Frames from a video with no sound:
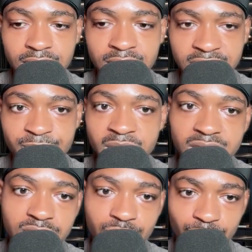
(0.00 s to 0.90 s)
to
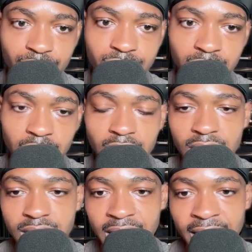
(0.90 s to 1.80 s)
speech tool
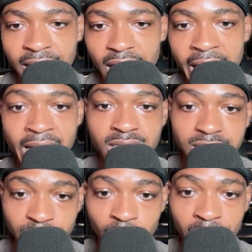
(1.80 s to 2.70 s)
that
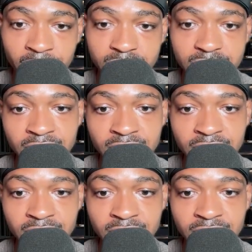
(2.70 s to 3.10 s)
actually works,